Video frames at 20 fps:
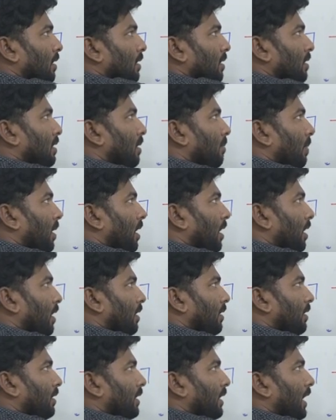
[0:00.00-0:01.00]
some
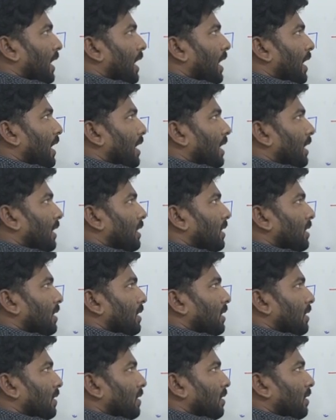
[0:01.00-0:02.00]
are 3
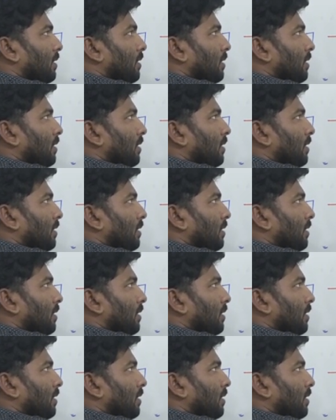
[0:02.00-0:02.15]
years.